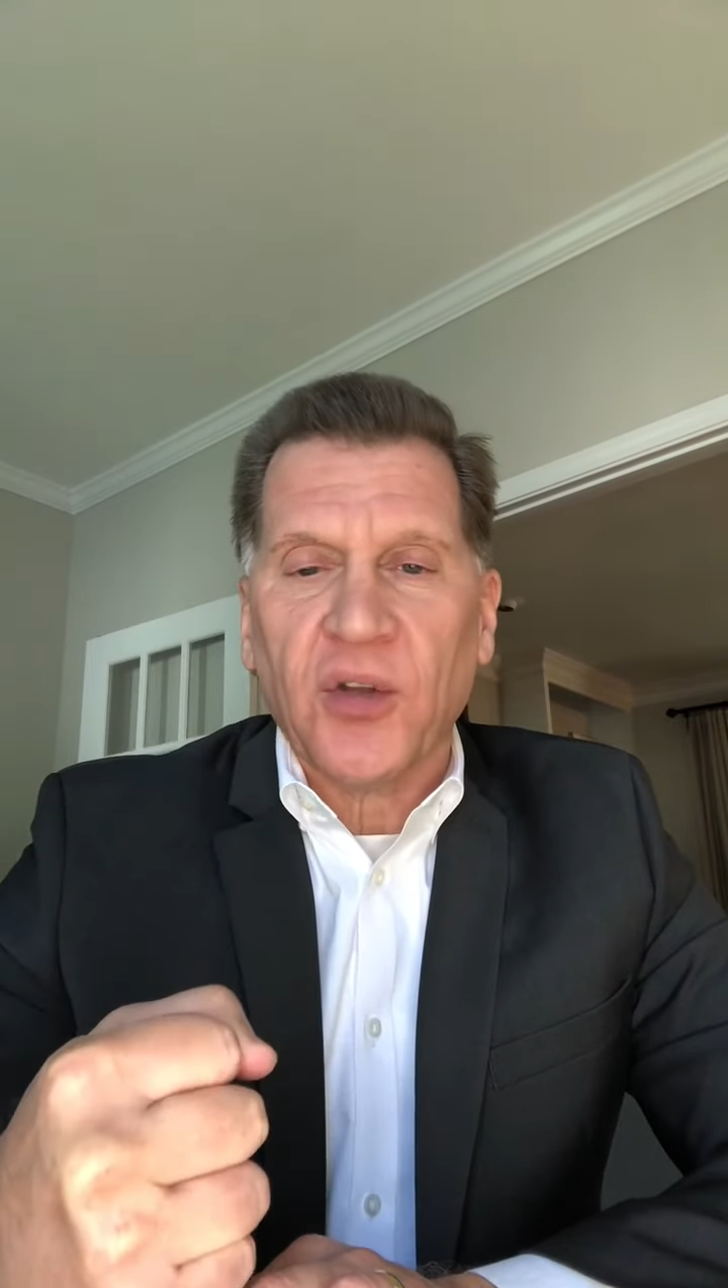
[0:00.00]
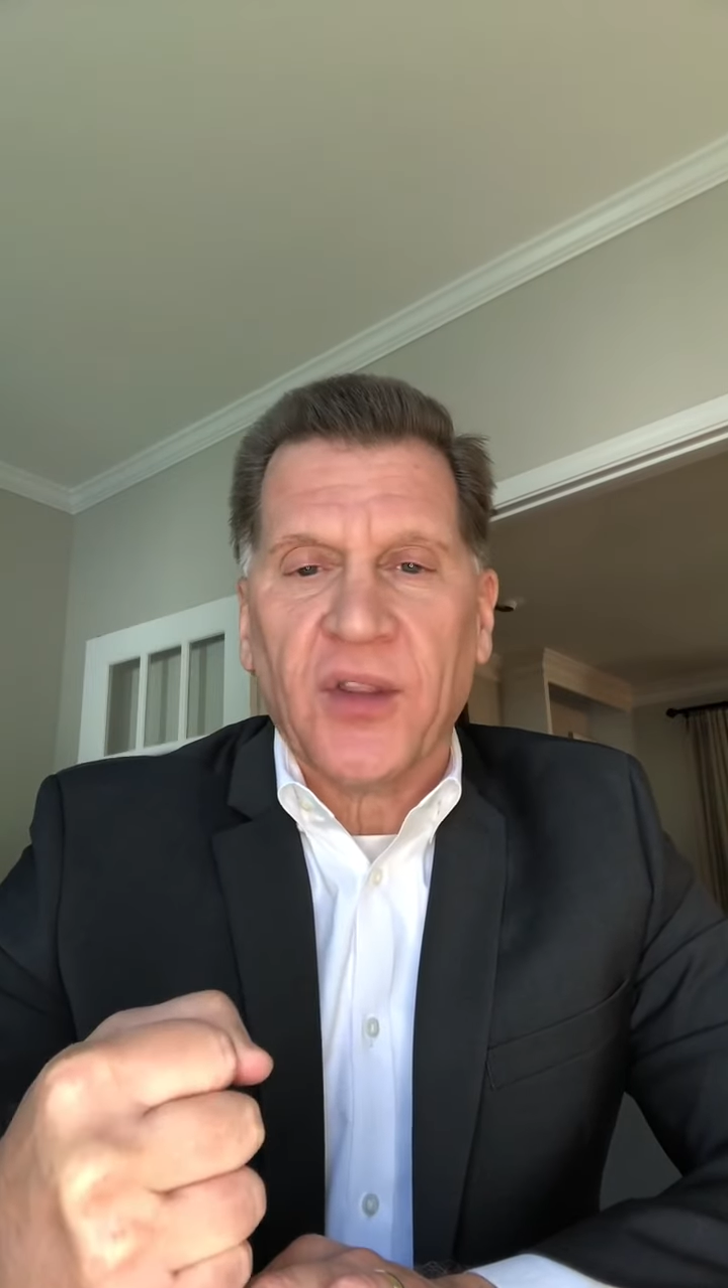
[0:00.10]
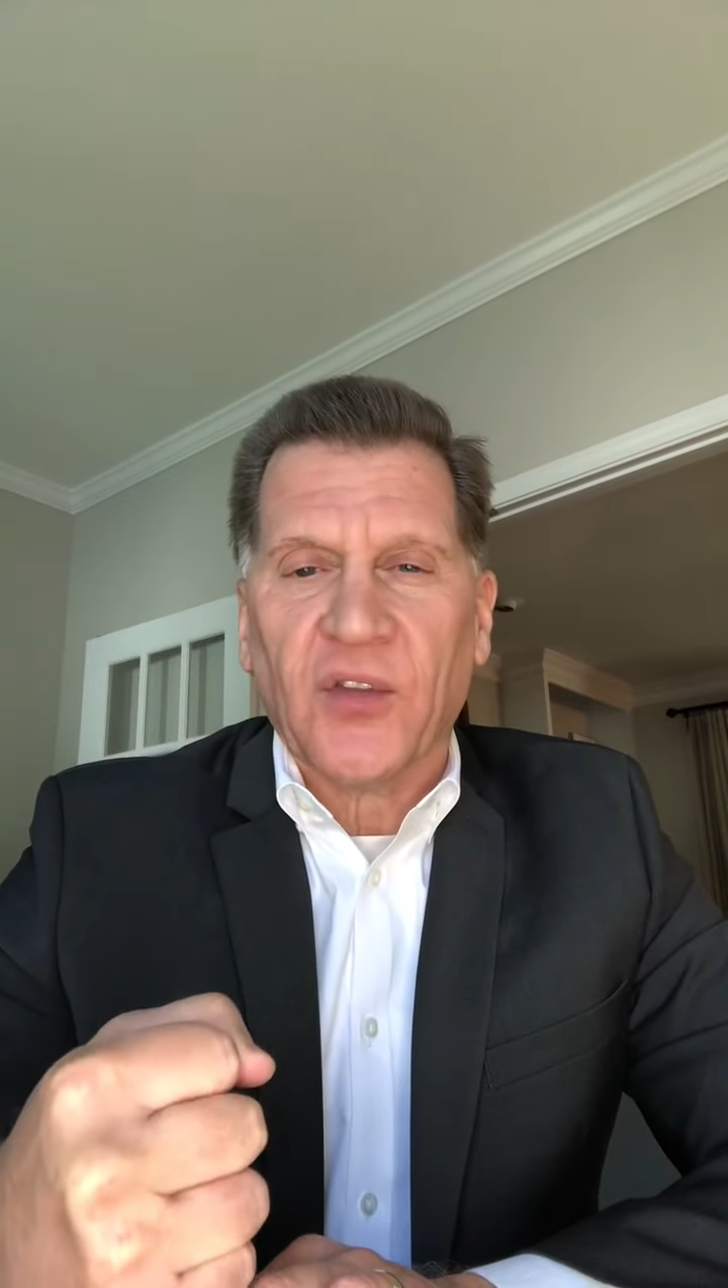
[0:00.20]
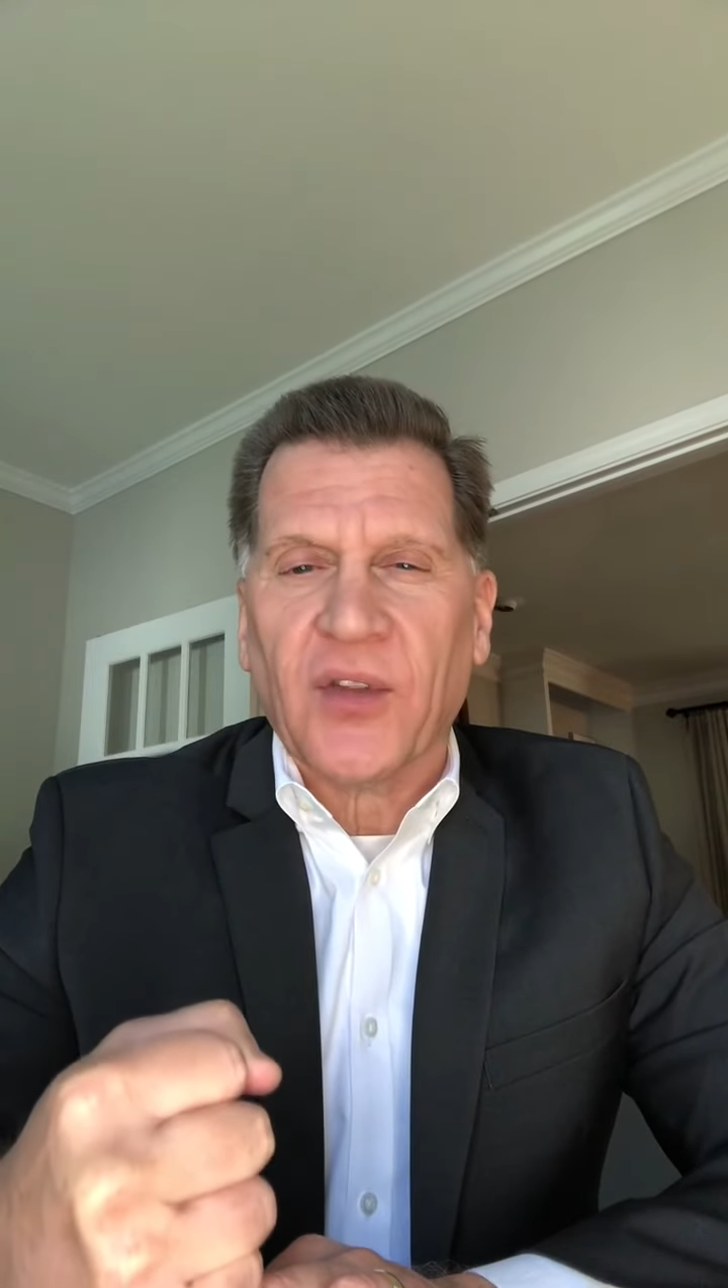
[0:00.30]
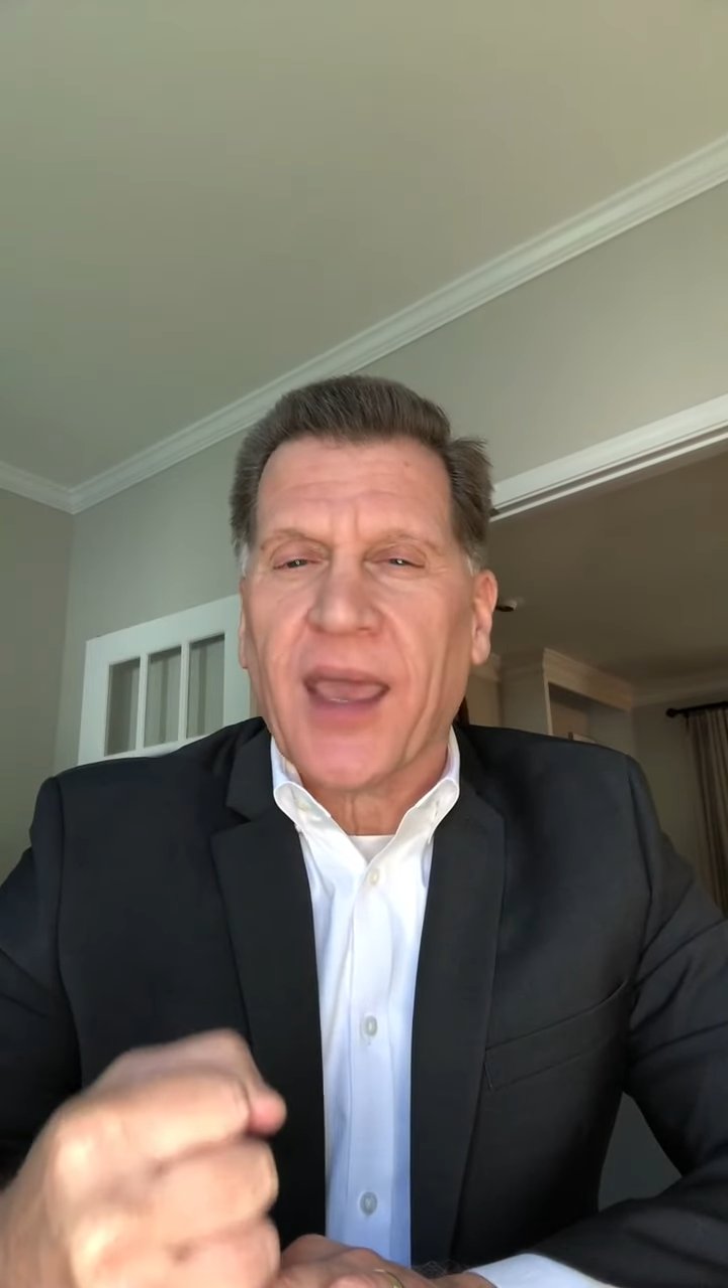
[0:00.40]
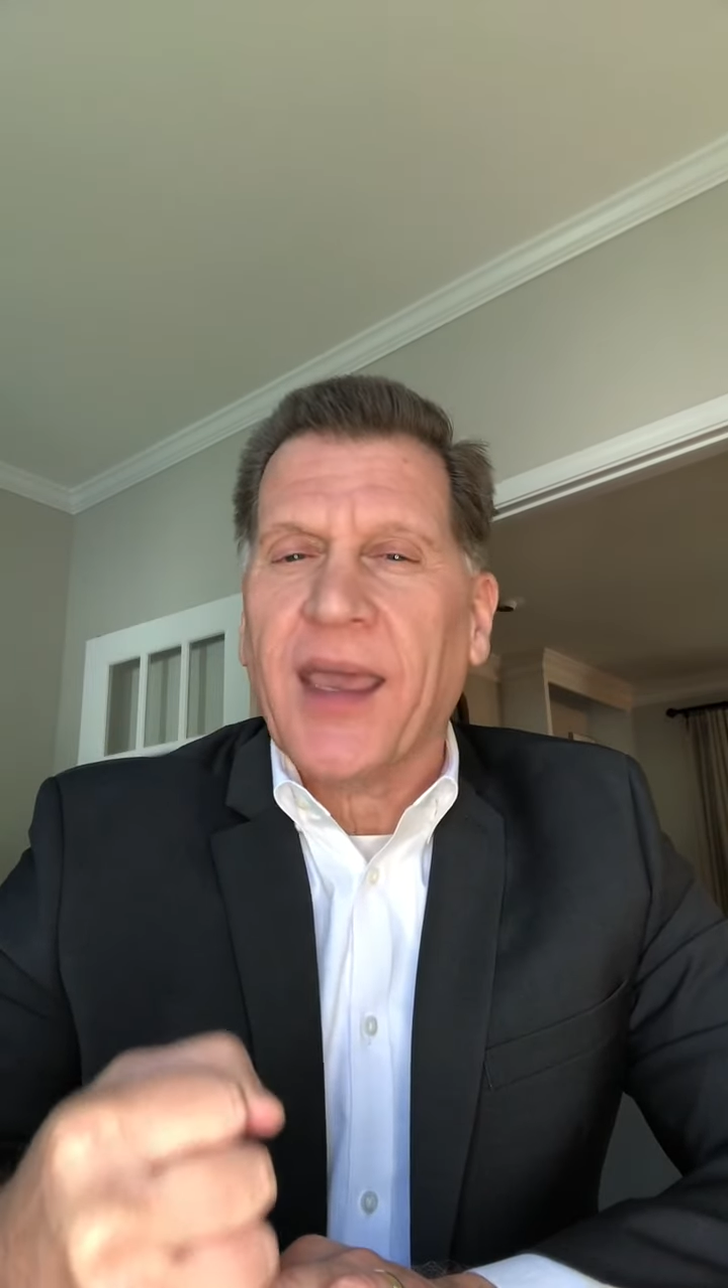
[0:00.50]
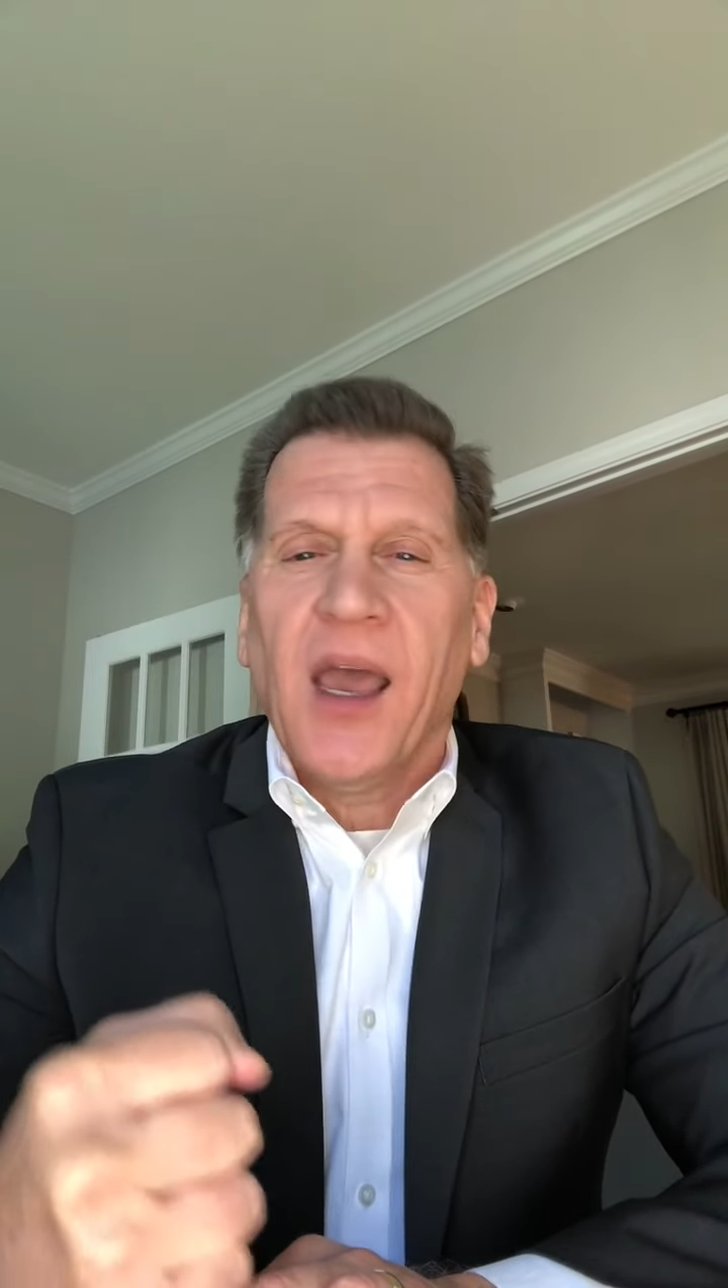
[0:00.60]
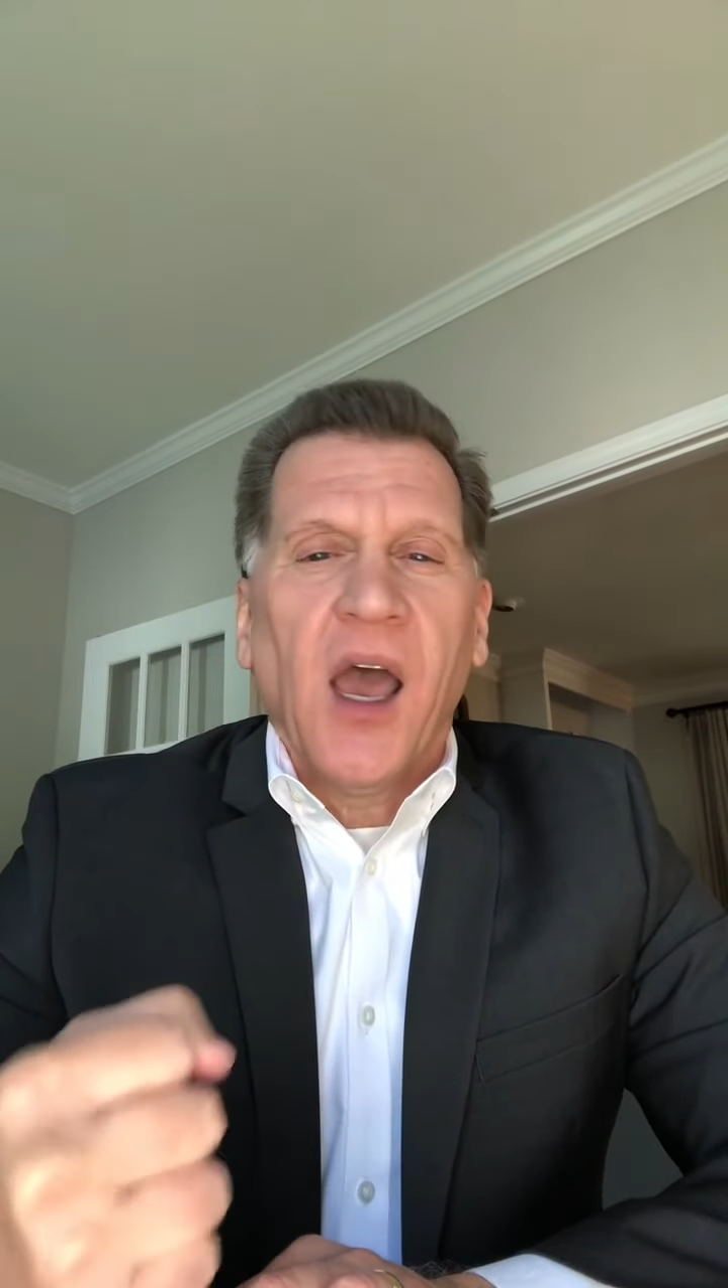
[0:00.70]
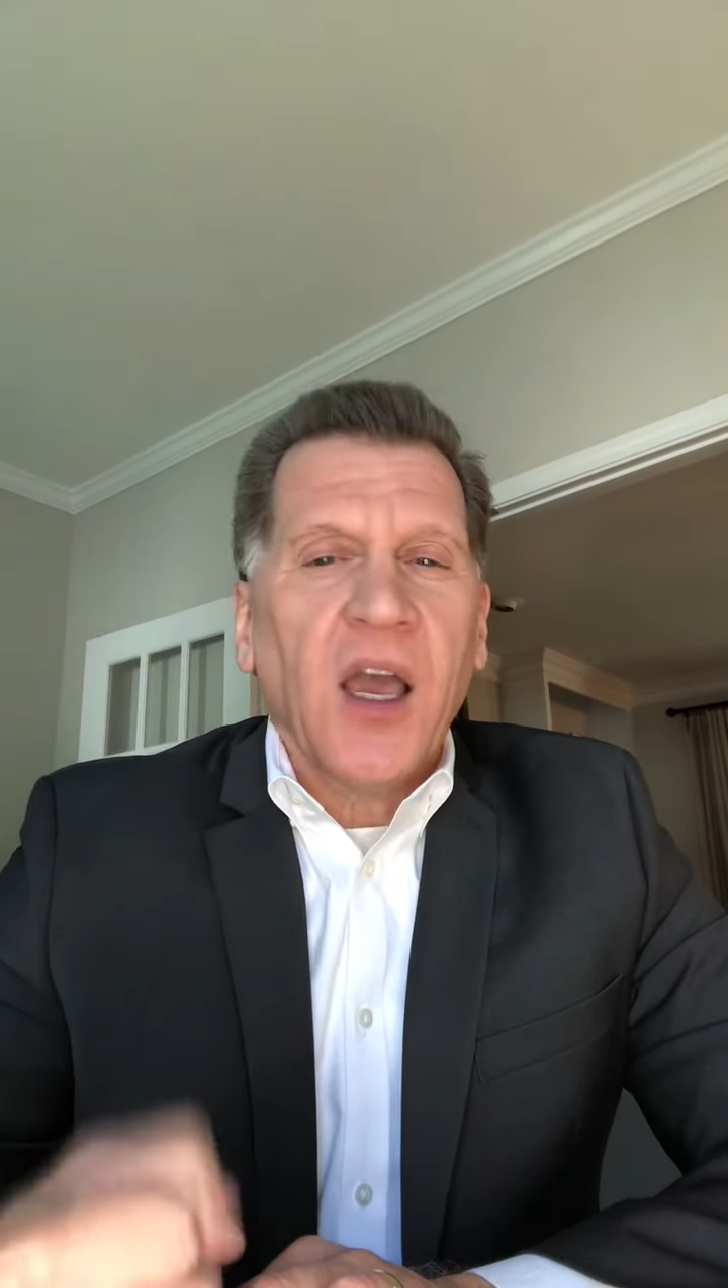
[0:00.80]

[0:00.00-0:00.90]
you this day.